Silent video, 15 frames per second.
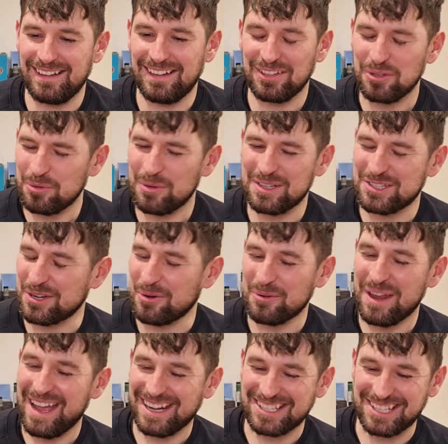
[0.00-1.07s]
I don't know where to go
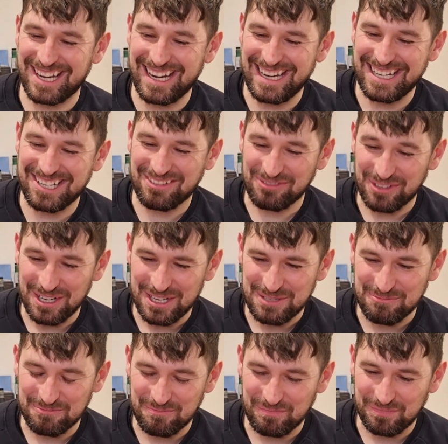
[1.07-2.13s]
next.
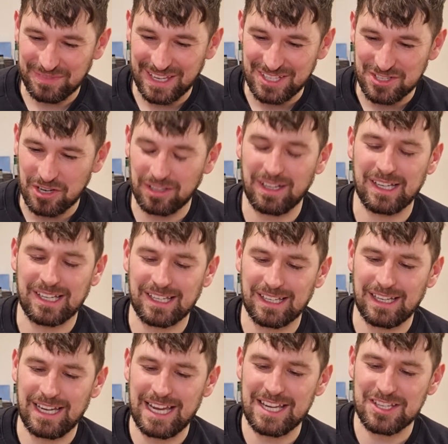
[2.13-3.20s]
It's not like,
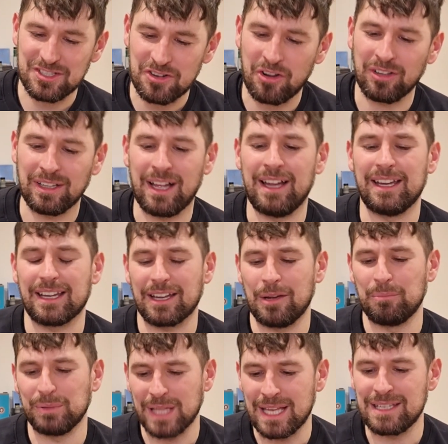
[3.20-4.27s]
it is not like
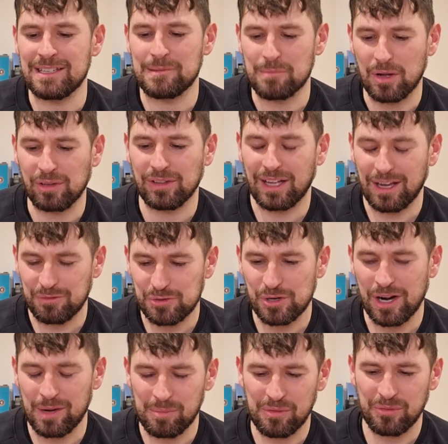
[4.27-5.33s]
a blended malt that I've
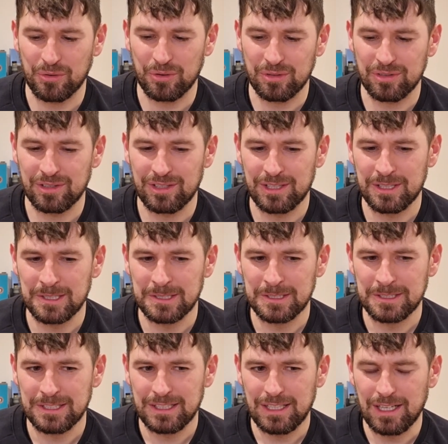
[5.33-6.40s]
tried before.
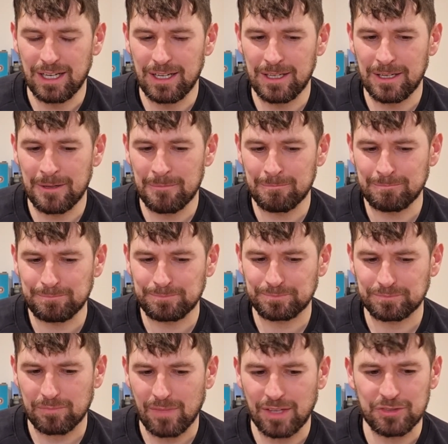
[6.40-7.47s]
Don't
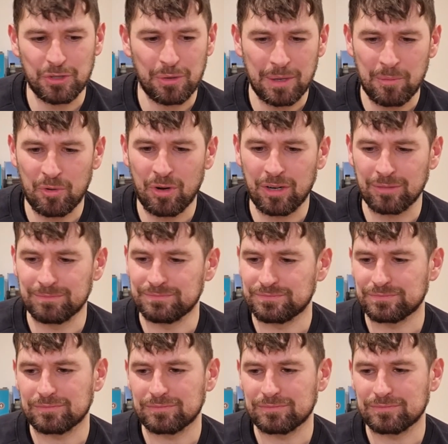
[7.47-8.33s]
get me wrong,